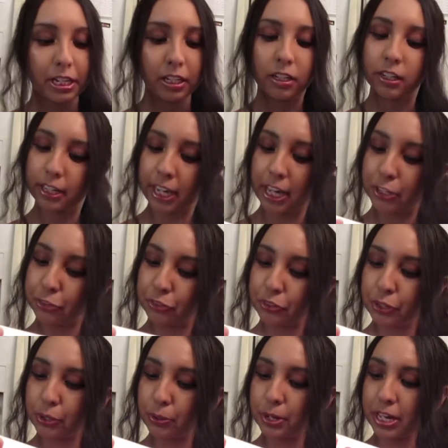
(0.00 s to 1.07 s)
to look in
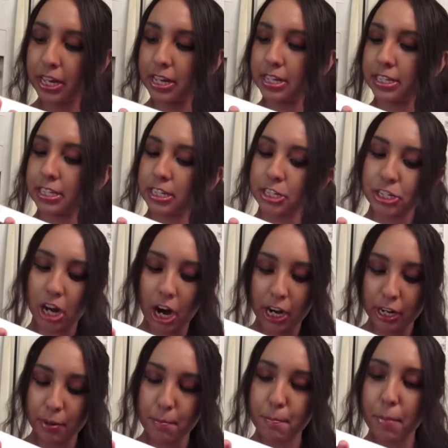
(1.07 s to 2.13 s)
through is the
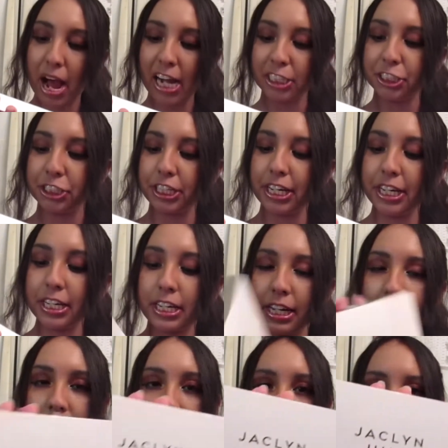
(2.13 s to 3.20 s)
Dark Magic
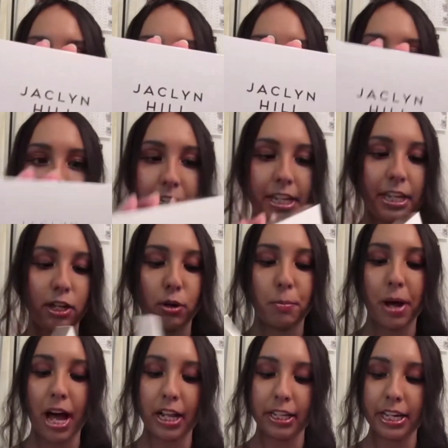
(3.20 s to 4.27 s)
Jaclyn Hill
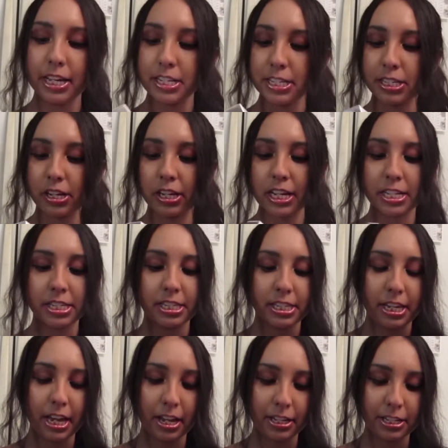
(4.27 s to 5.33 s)
palette. So let's
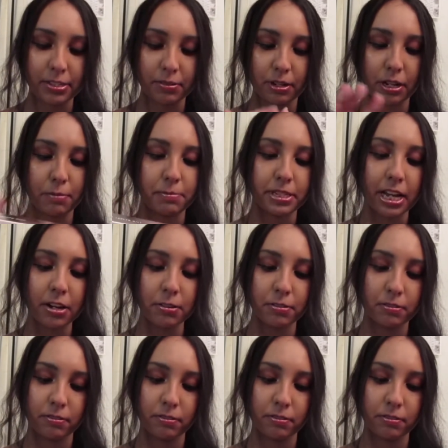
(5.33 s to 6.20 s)
see how this one comes out.